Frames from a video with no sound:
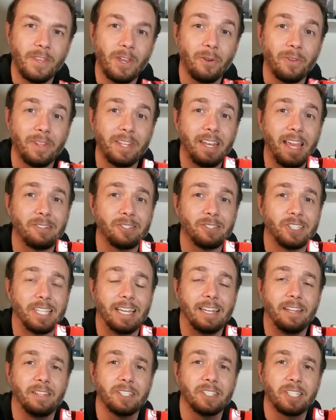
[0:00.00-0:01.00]
The only
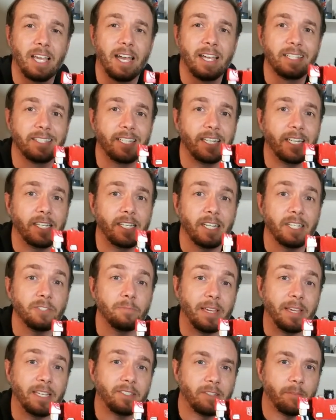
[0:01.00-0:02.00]
downside of this guy is that he
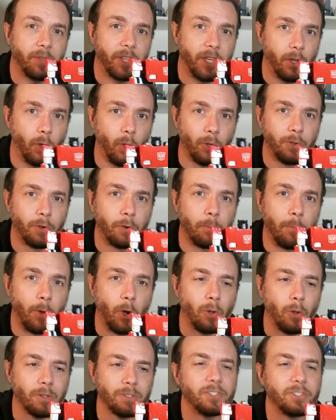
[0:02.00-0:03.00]
does make some of the older
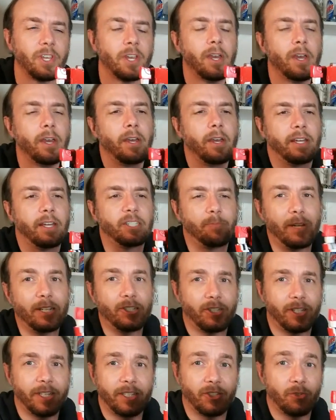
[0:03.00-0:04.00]
molds,
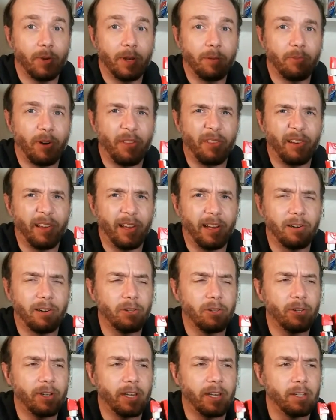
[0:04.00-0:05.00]
especially his twin brother
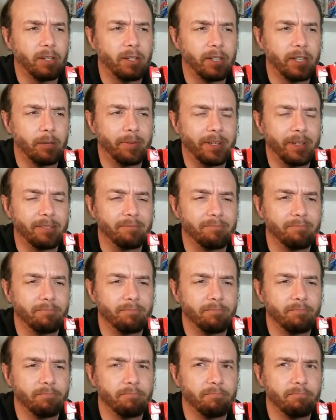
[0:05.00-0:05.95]
here, look a little bit